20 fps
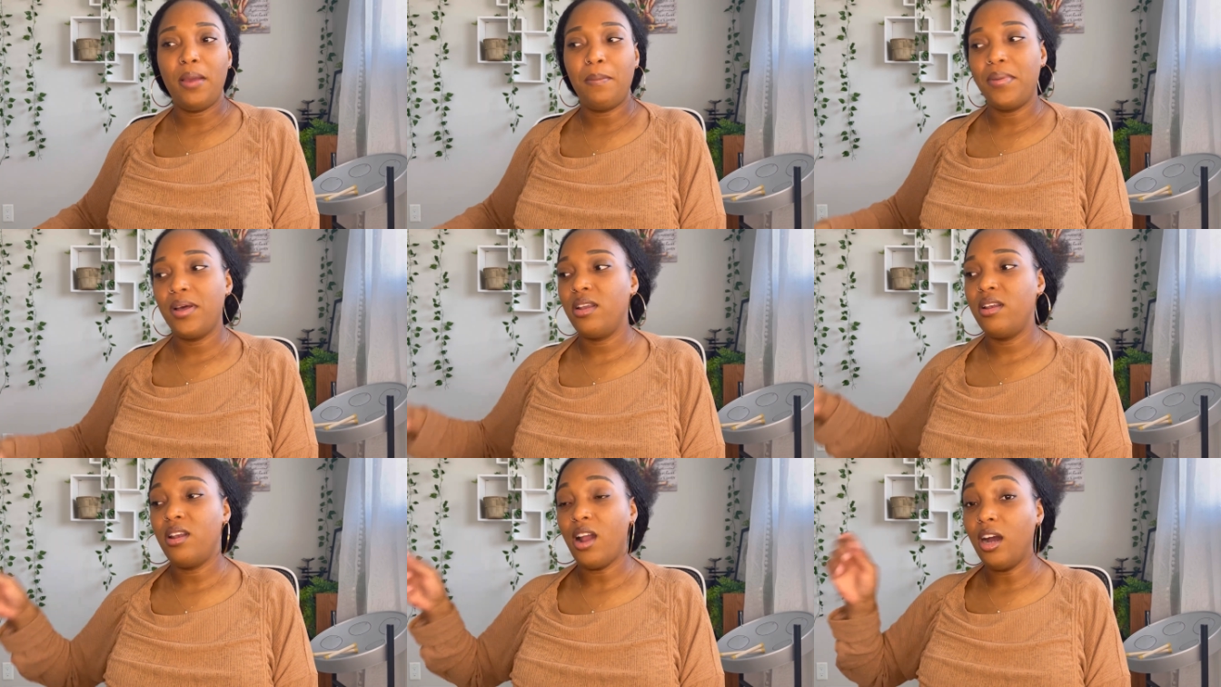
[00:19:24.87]

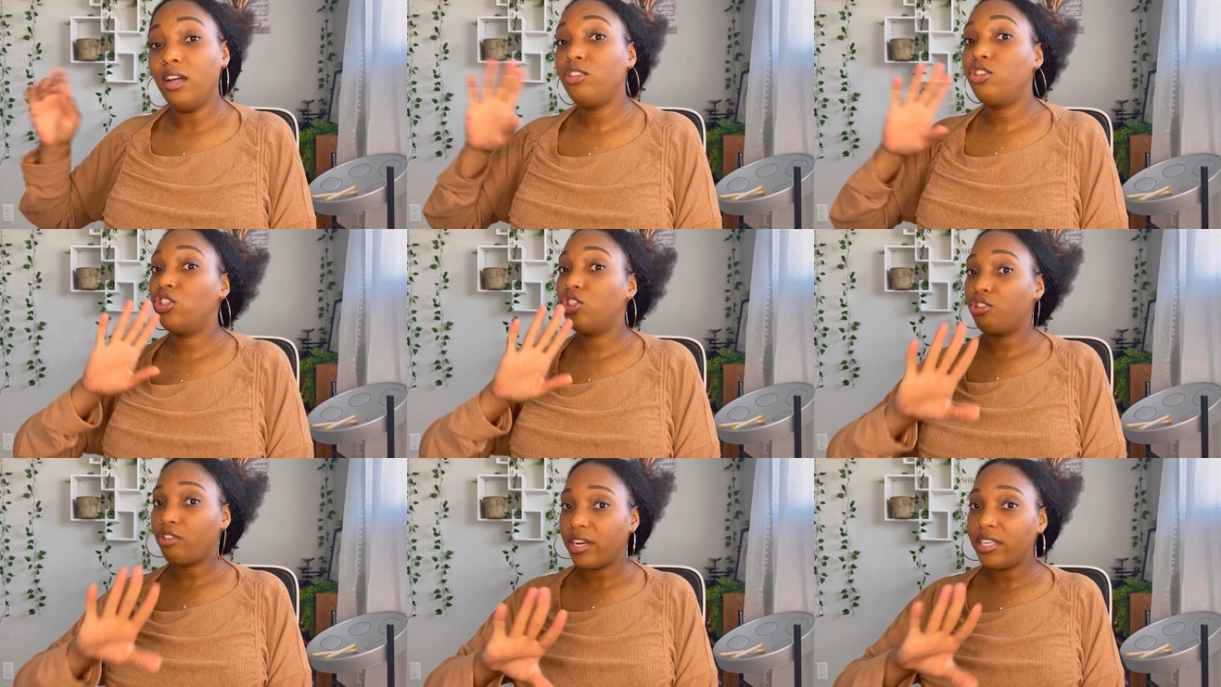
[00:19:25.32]
but not
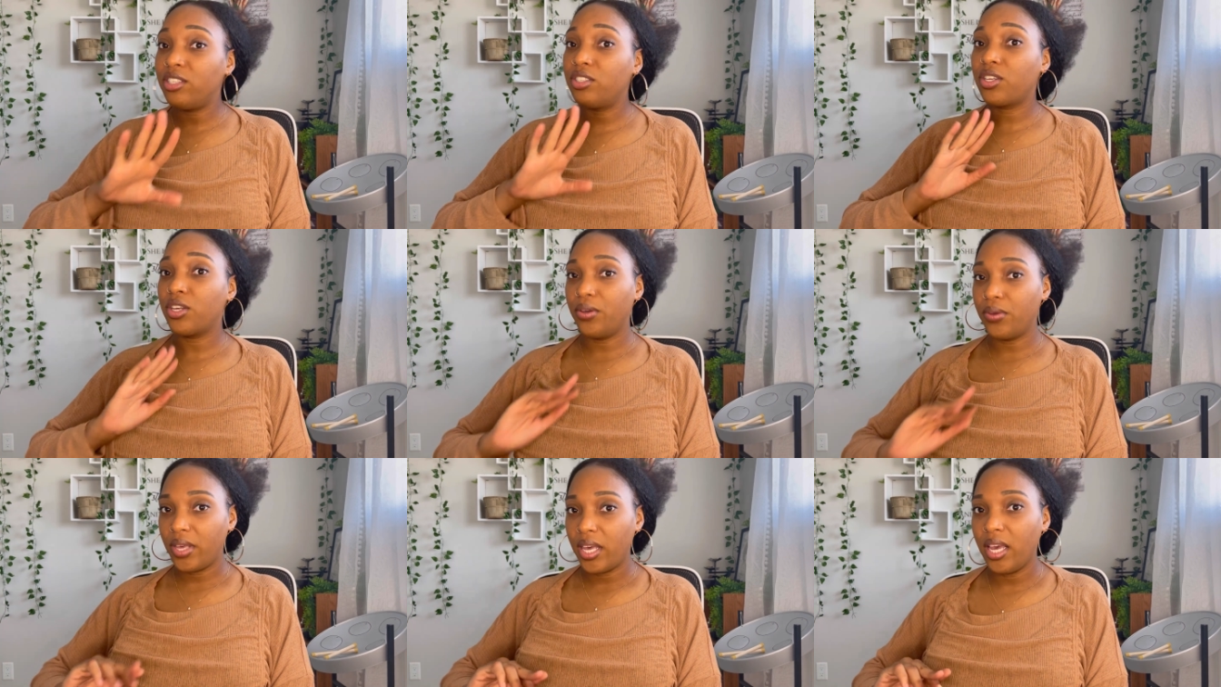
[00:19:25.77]
stress
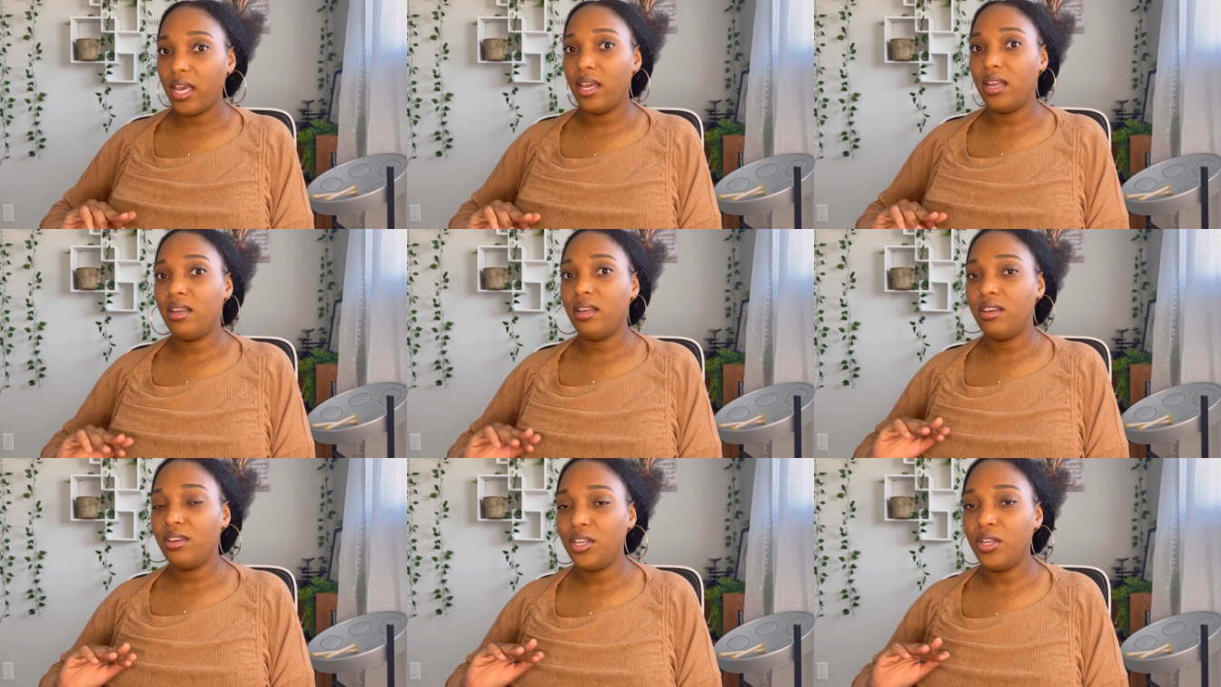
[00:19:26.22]

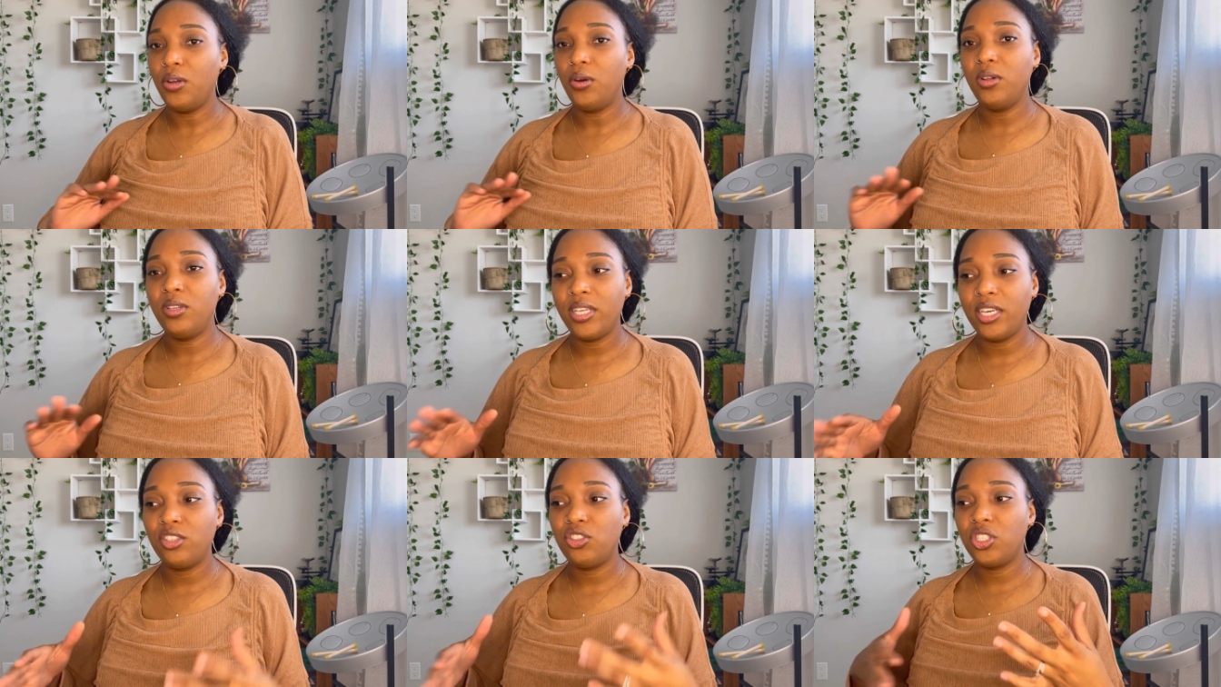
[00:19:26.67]
cooking, you know,
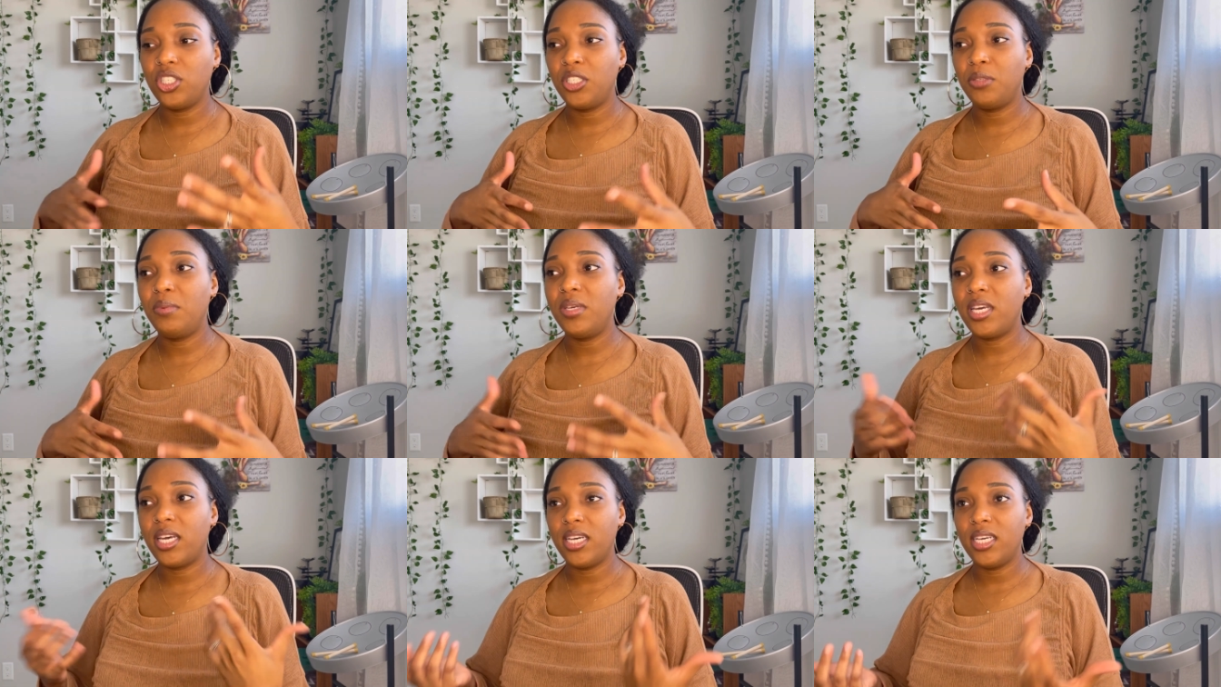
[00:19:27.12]
like, just
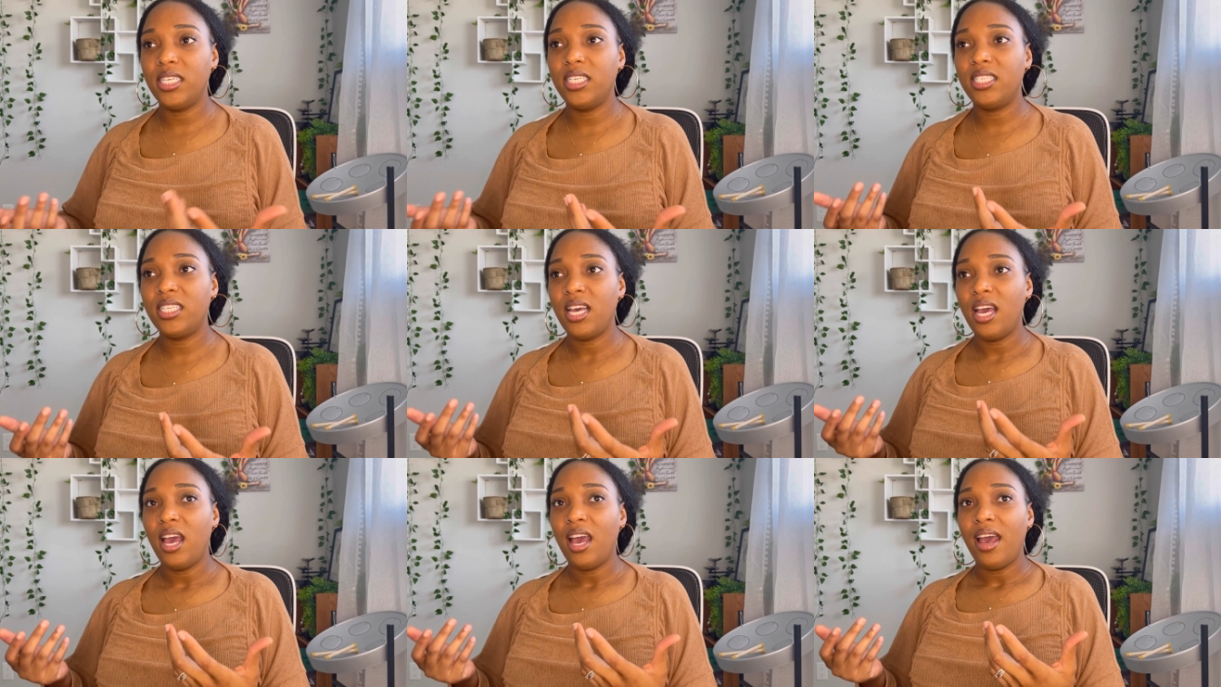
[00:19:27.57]
because
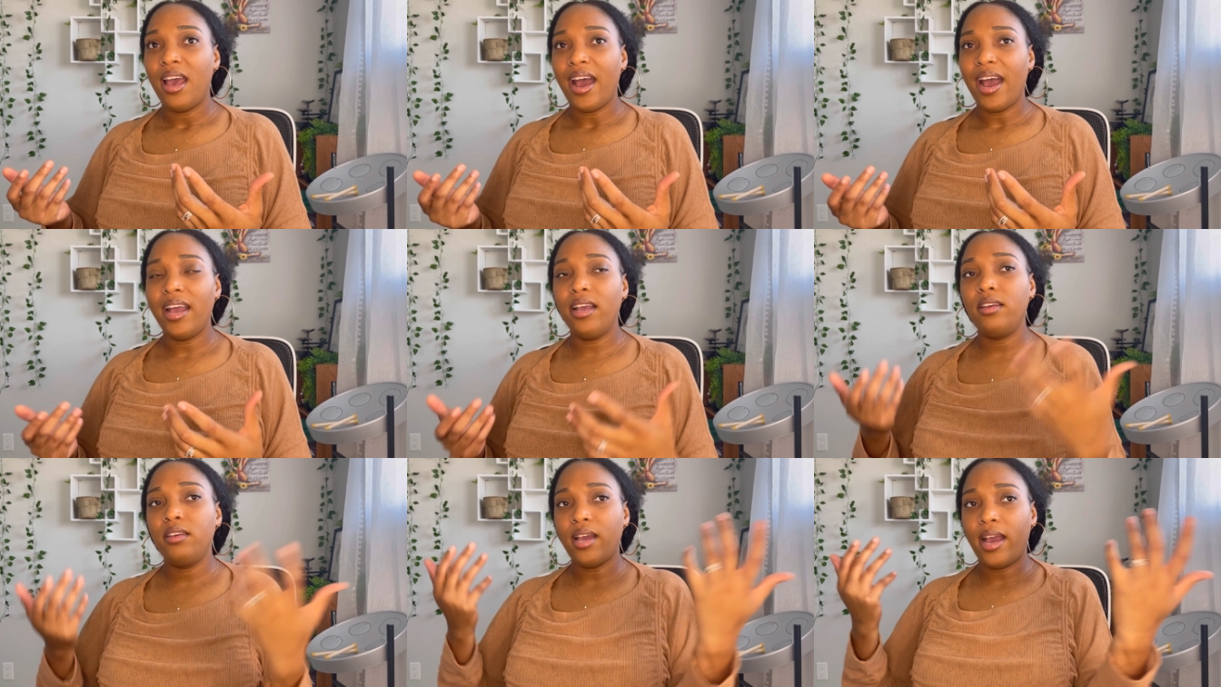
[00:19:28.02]

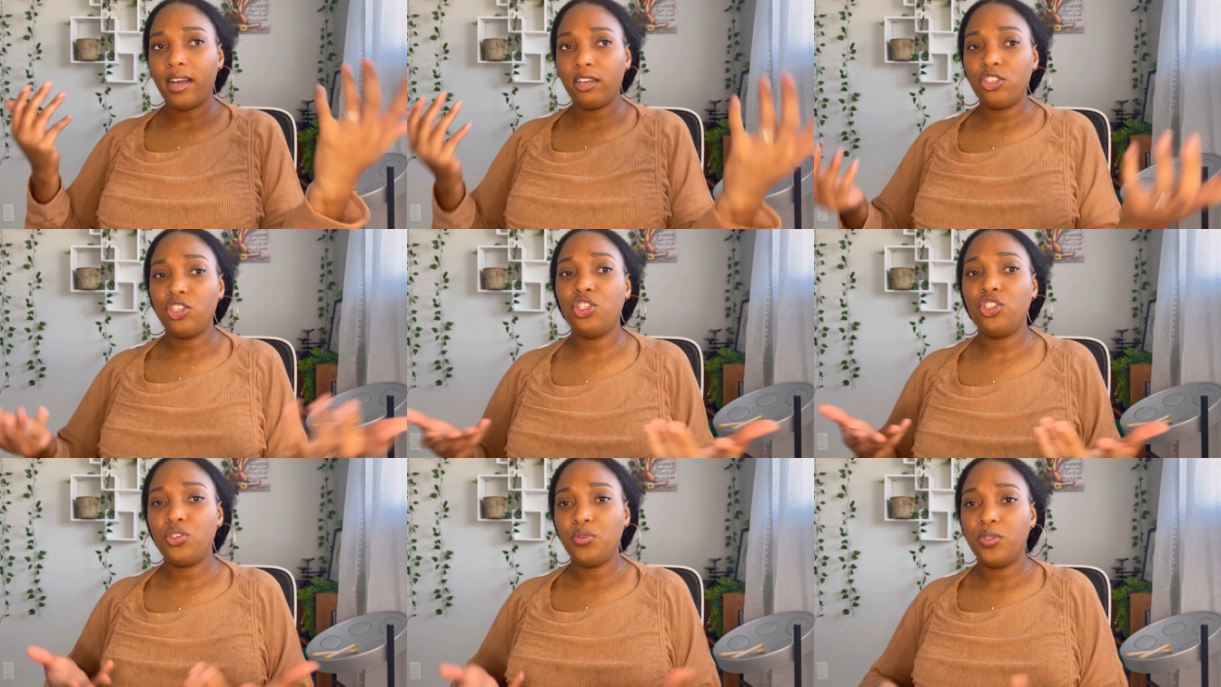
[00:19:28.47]
I
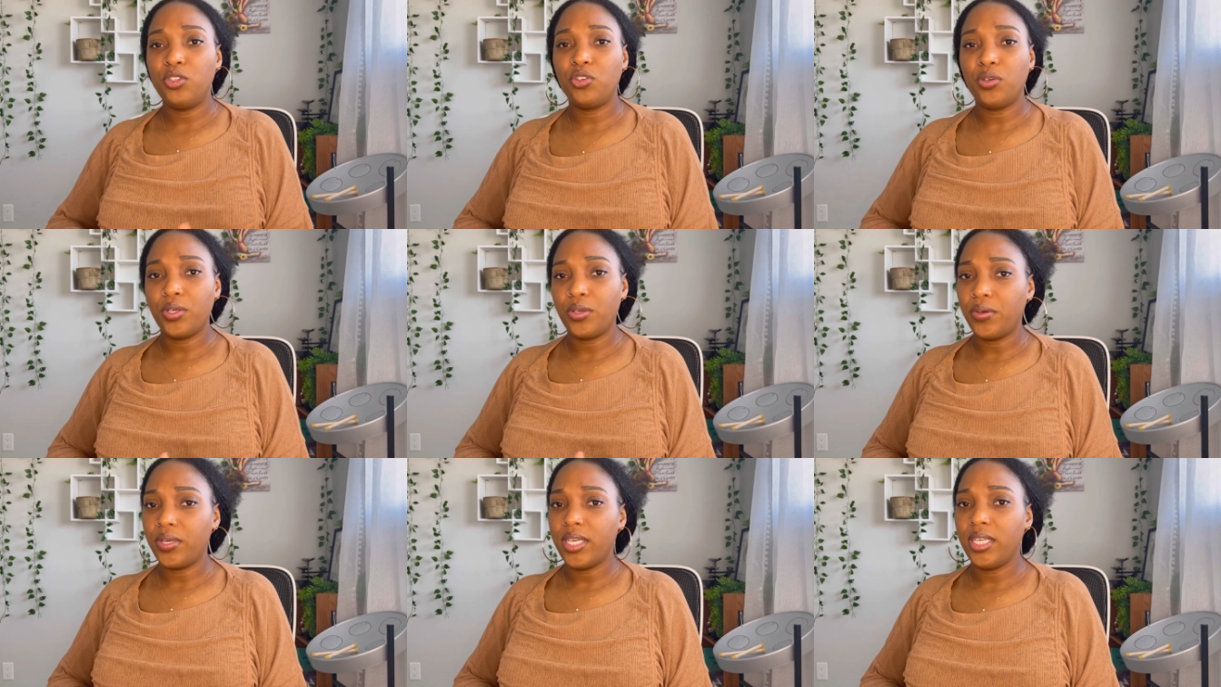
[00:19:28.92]
actually do enjoy
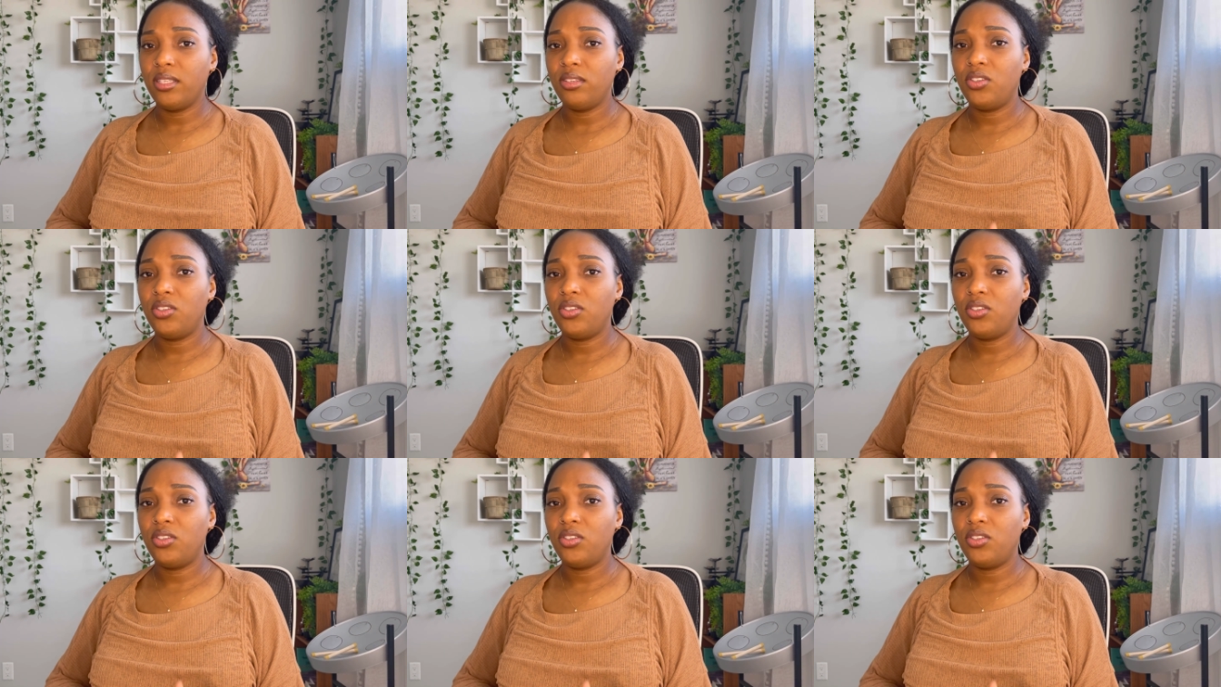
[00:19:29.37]
cooking.